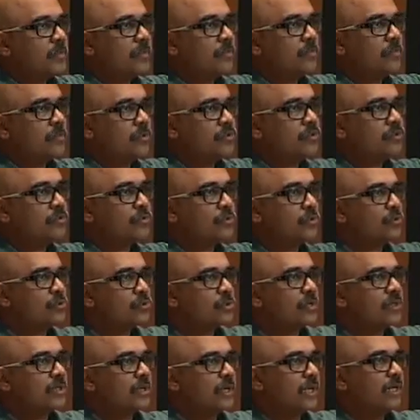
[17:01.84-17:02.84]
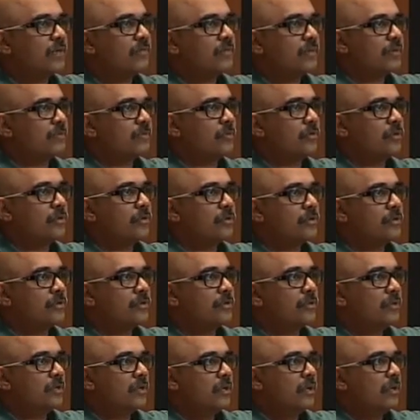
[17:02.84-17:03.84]
the most socially relevant
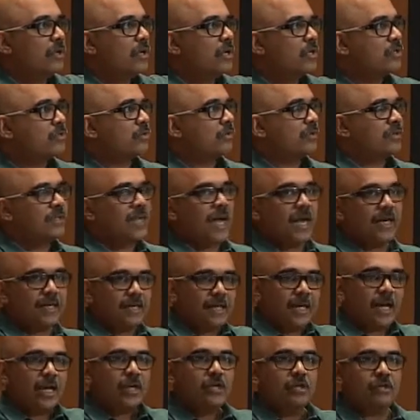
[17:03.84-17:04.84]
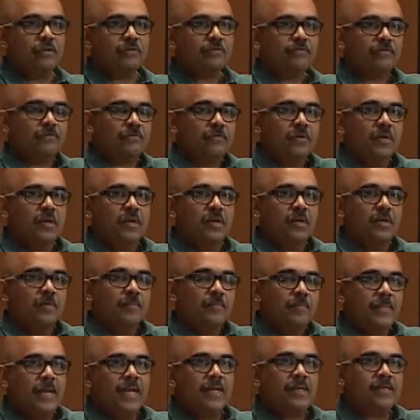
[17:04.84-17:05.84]
points. So that kind of
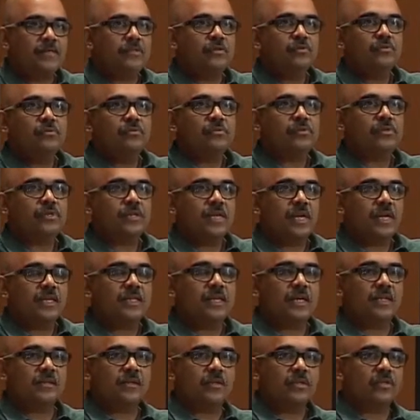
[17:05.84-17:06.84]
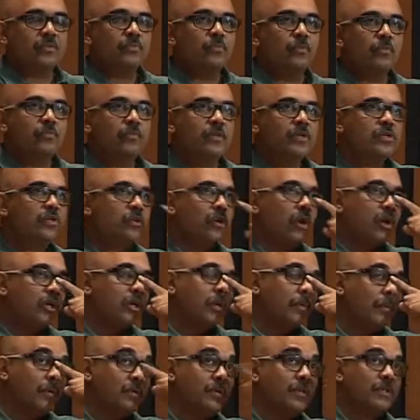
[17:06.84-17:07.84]
makes you say that this movie is not
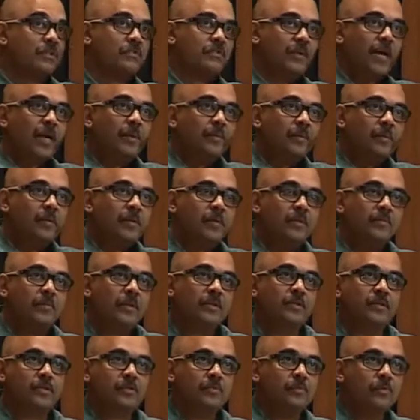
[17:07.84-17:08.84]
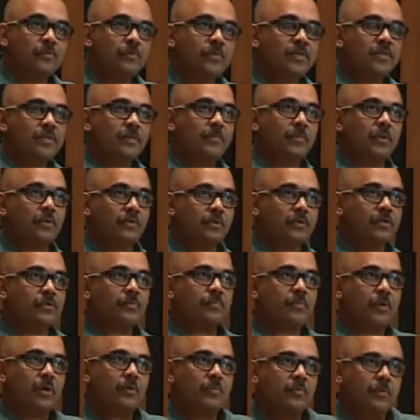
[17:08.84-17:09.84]
about this family, but this movie is about this
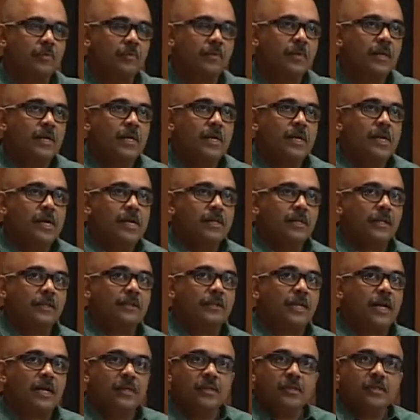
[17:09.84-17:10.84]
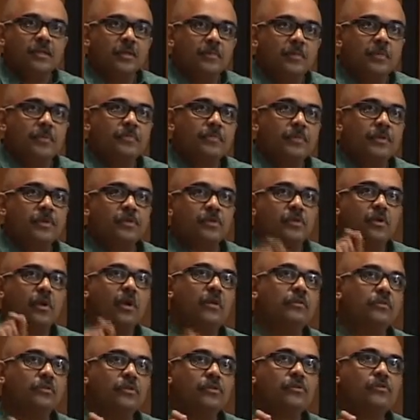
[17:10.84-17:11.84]
problem. That Tare Zameenpar is
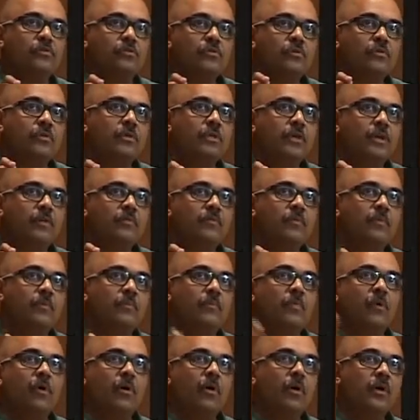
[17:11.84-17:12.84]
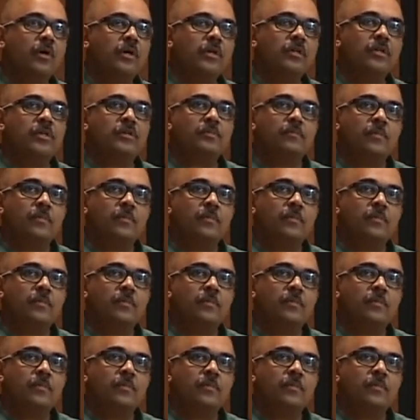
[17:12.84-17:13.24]
not the story of a boy and his